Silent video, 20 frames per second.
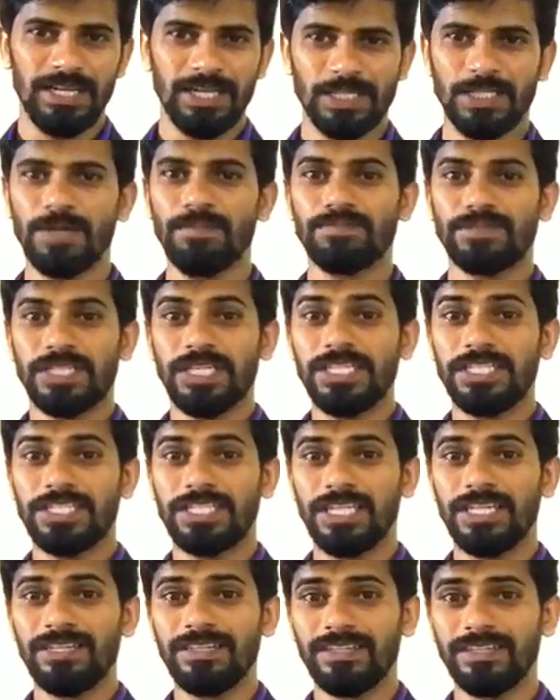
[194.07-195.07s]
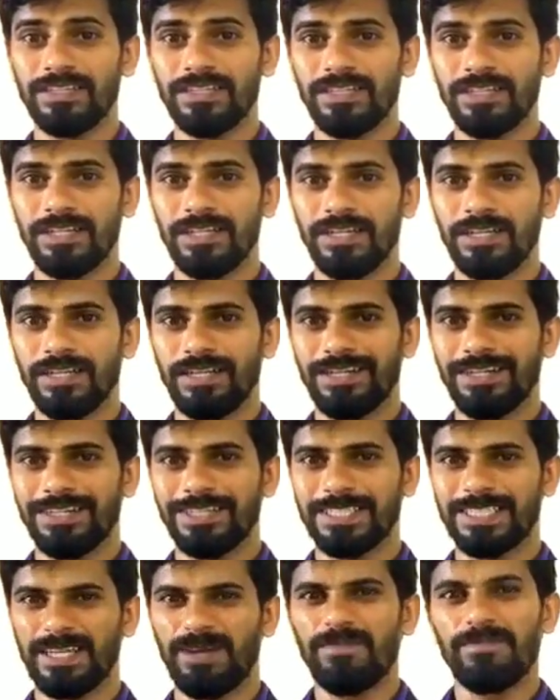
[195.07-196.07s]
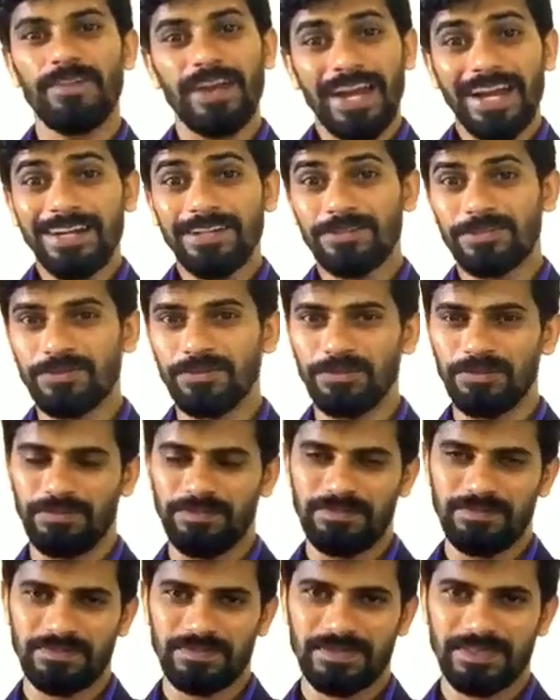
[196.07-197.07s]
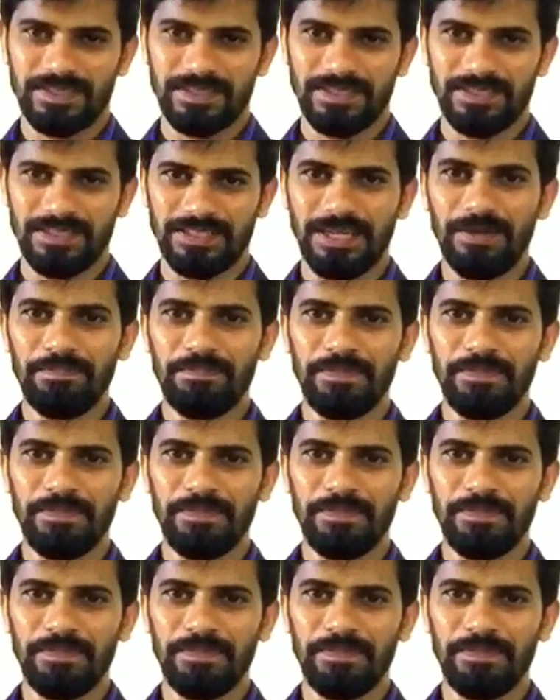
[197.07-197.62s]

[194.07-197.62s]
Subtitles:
some touching, some weird too. Some